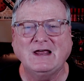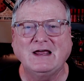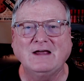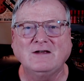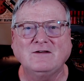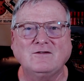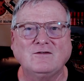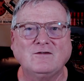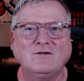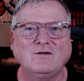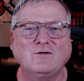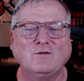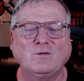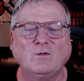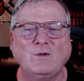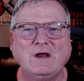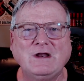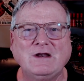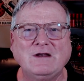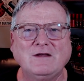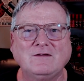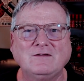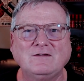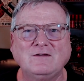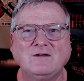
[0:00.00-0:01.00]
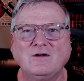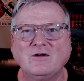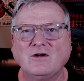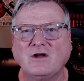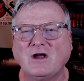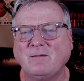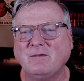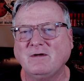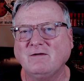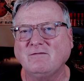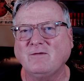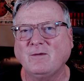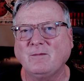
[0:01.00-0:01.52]
extra sweetness, you know,
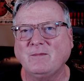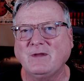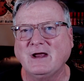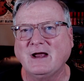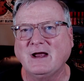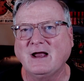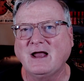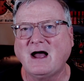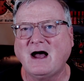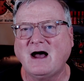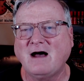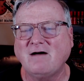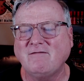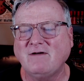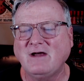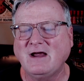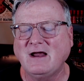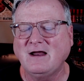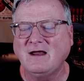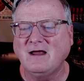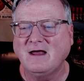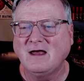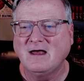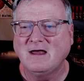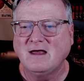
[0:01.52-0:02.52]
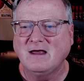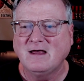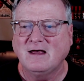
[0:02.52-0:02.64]
coming from the agave